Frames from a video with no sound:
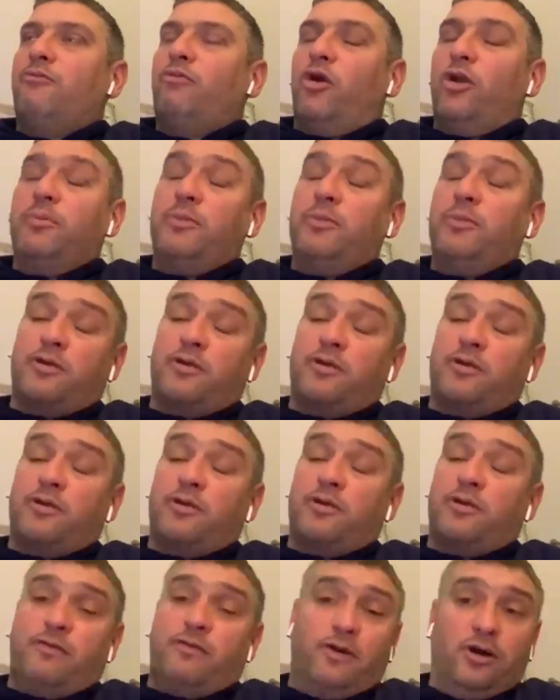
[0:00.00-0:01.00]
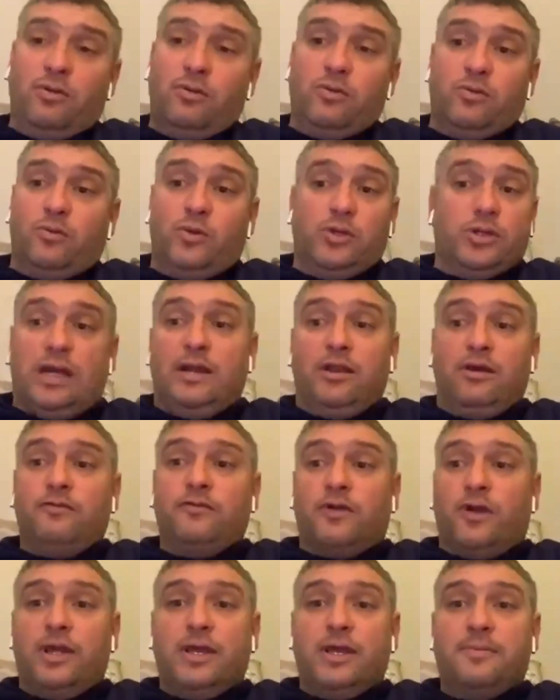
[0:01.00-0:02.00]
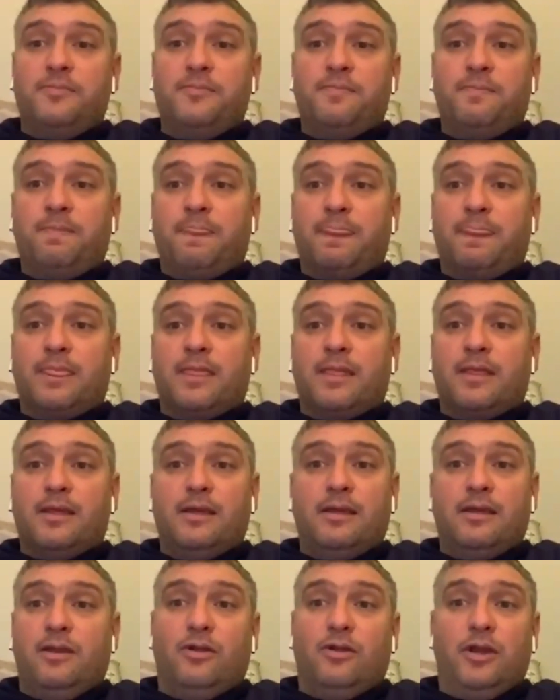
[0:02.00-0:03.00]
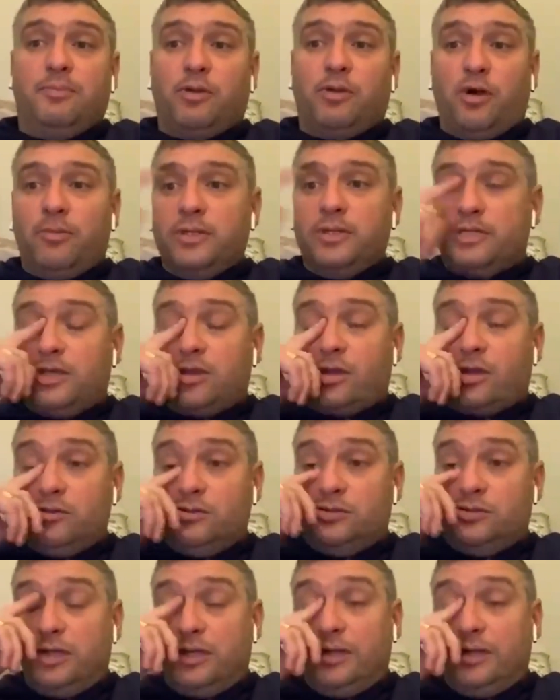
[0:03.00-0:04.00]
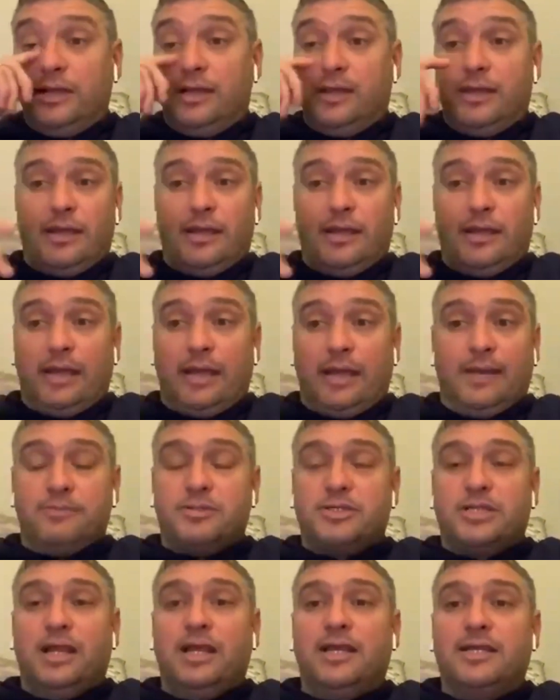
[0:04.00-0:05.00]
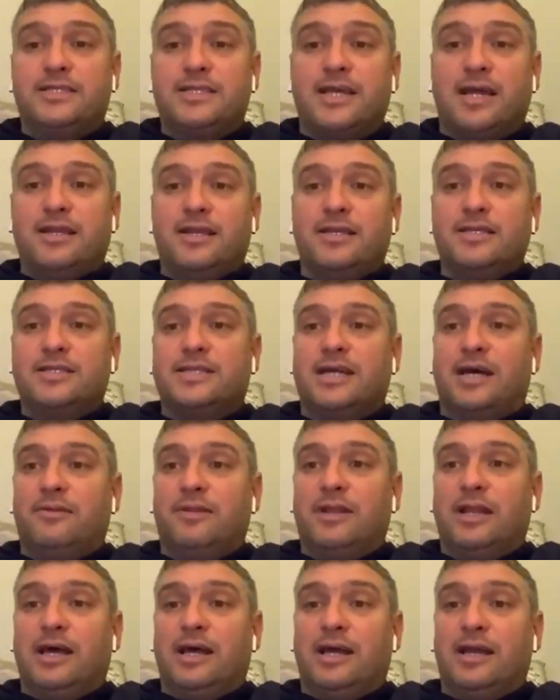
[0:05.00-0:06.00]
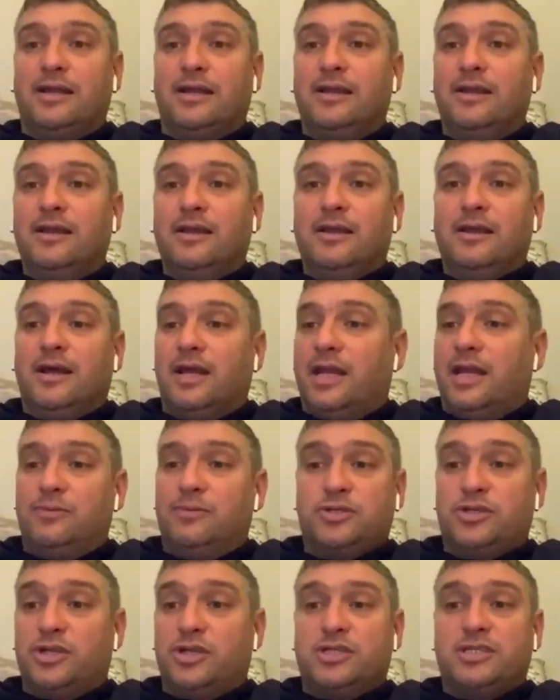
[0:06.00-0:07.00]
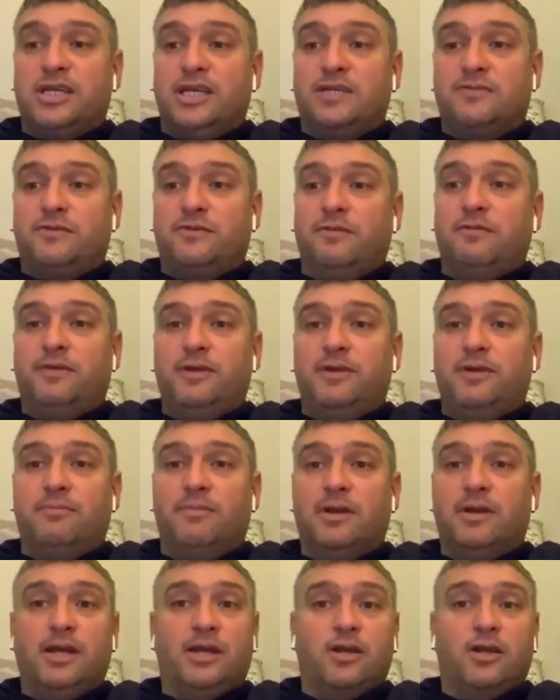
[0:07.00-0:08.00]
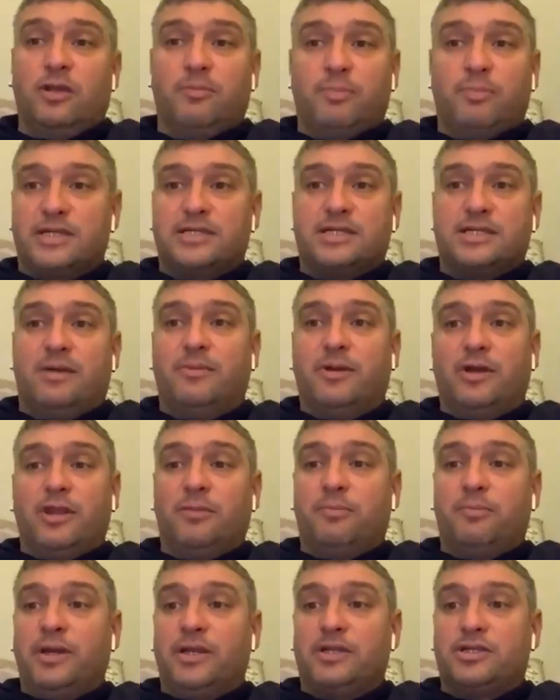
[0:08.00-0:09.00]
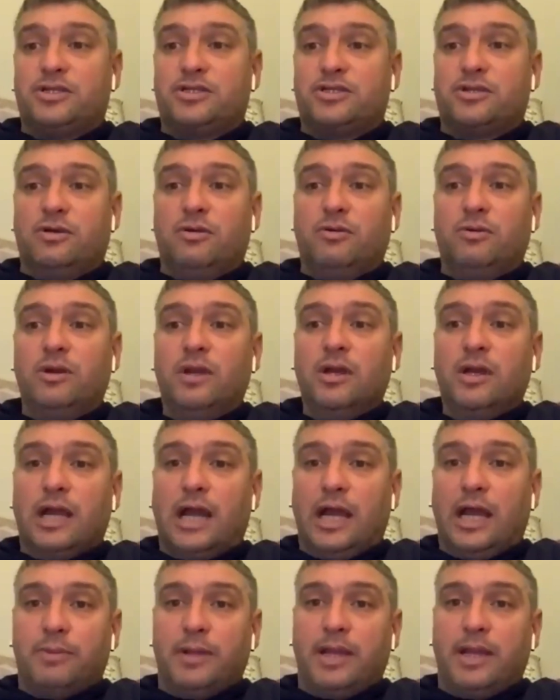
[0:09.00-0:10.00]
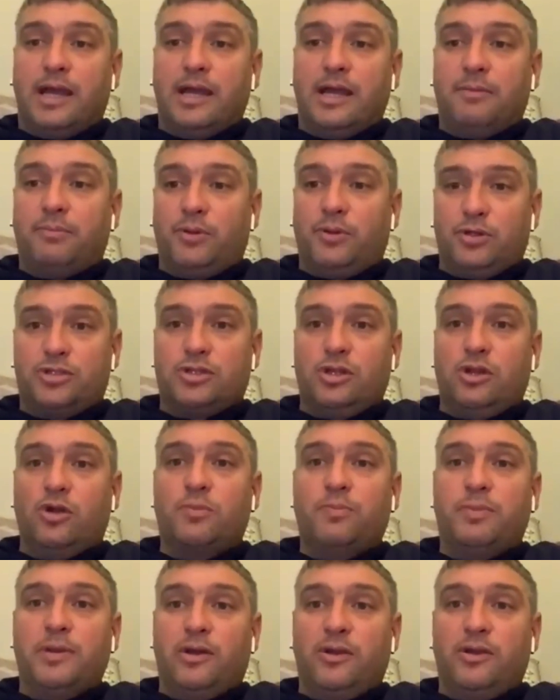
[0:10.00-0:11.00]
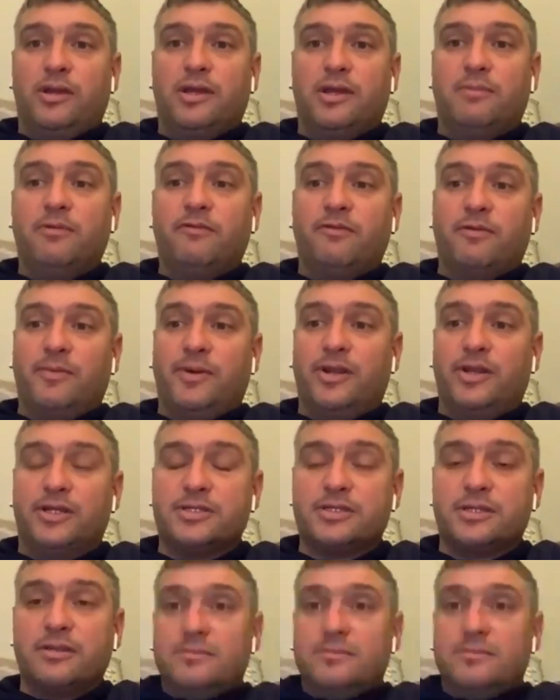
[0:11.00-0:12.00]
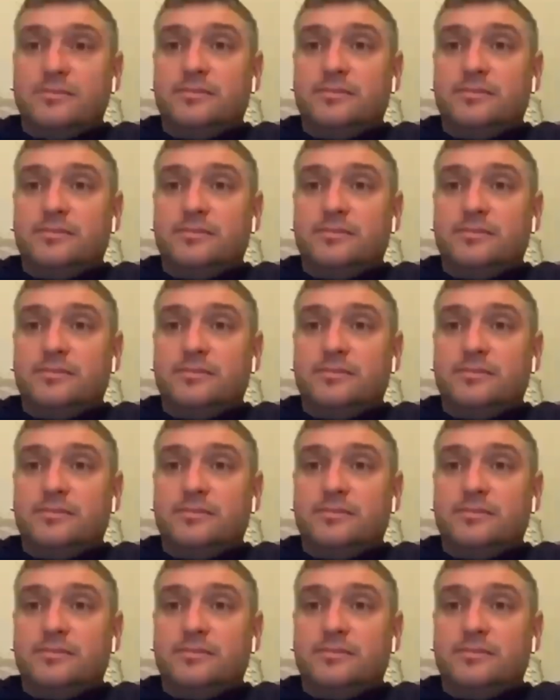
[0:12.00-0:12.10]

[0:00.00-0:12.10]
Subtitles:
Ronnie McFall. I loved Ronnie. You know, he brought me to the country, and I'm still here 10 years down the line, and I'm successful for him. He got the best out of me on the pitch, so I'd be hard pushed to look beyond him, if I'm honest.